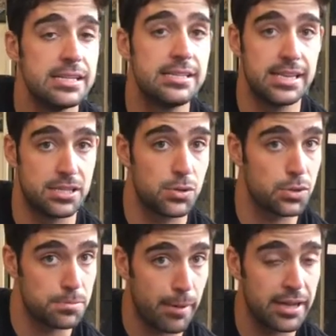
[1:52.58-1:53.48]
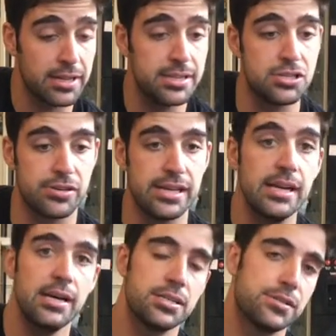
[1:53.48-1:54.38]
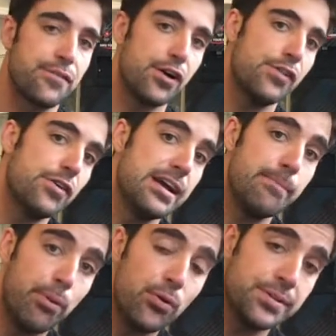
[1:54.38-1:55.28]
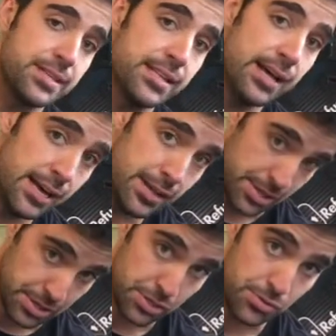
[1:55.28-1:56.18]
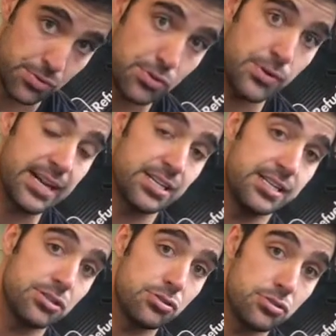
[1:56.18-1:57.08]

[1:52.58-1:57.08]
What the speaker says: disc or spinal injury. So it's very, very important that you actually